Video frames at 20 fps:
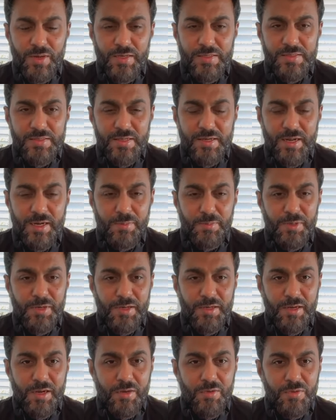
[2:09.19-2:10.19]
as an admin
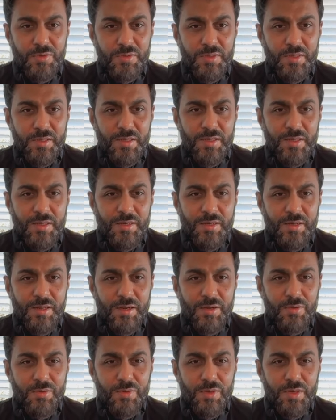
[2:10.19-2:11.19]
account.
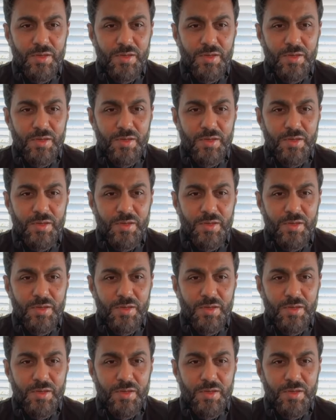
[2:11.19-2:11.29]
Now,